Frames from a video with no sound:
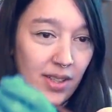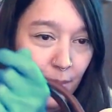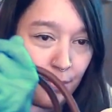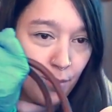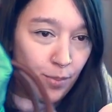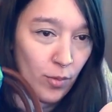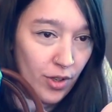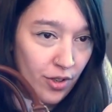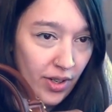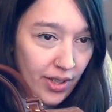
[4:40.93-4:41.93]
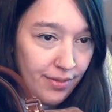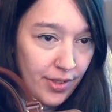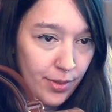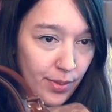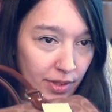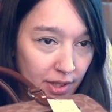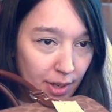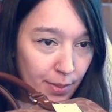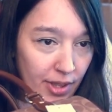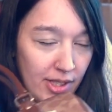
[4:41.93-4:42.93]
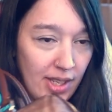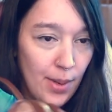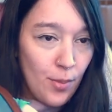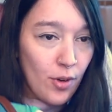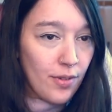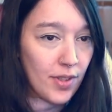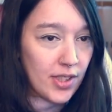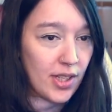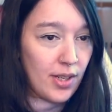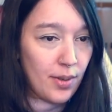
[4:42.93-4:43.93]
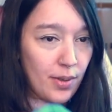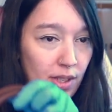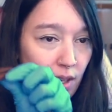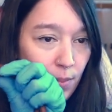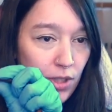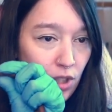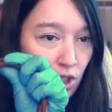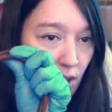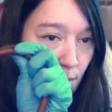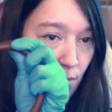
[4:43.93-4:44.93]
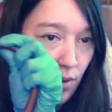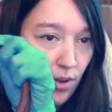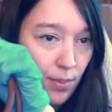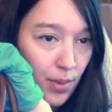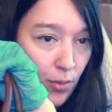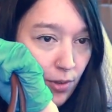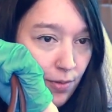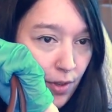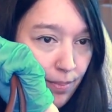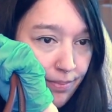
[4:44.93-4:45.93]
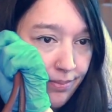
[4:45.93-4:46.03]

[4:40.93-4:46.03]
I'm wondering if this one's going to be the same or if it's going to keep its shape more and be more firm.